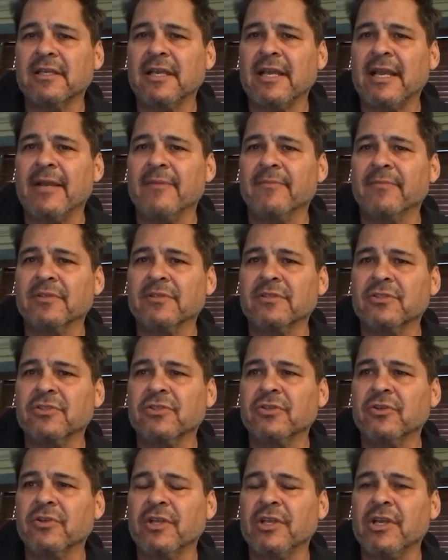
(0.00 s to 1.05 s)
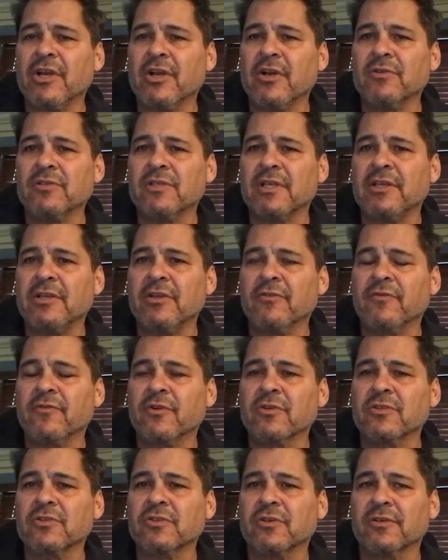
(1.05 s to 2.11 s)
Amblin Studios at
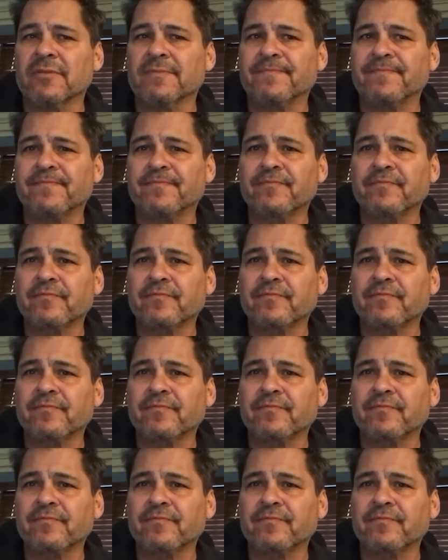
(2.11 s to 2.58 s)
Universal